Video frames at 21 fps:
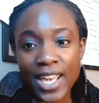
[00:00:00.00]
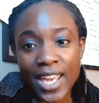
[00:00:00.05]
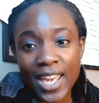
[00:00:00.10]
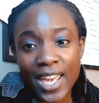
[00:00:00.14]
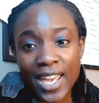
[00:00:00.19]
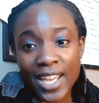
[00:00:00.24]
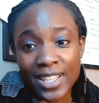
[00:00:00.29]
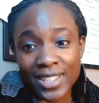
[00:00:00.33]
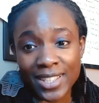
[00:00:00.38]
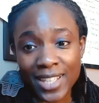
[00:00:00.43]

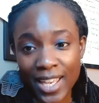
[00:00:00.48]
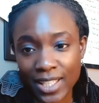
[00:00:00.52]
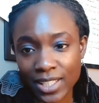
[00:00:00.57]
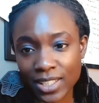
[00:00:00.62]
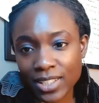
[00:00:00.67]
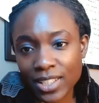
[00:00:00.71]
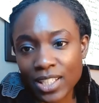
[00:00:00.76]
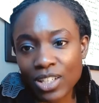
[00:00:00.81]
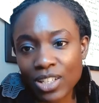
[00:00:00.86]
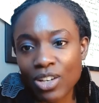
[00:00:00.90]
And
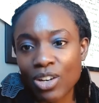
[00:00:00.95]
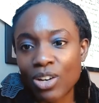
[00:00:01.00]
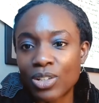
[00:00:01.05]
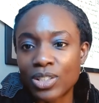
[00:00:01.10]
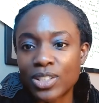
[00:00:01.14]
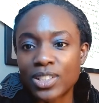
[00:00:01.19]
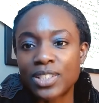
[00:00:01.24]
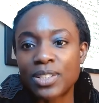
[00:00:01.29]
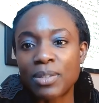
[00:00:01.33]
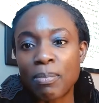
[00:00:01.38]
testing
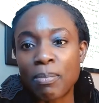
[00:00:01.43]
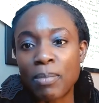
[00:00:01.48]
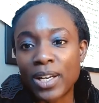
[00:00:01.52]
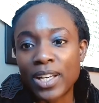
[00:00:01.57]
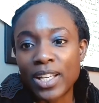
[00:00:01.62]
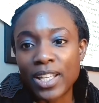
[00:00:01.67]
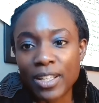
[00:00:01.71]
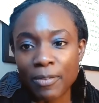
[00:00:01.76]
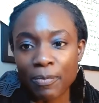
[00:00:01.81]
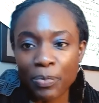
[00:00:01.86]
costs
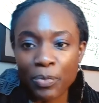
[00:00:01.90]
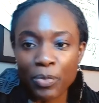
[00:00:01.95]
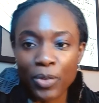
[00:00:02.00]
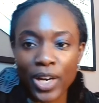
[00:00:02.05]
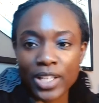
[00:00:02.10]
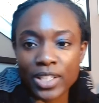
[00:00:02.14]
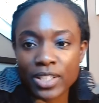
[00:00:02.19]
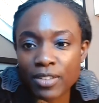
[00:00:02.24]
money, right?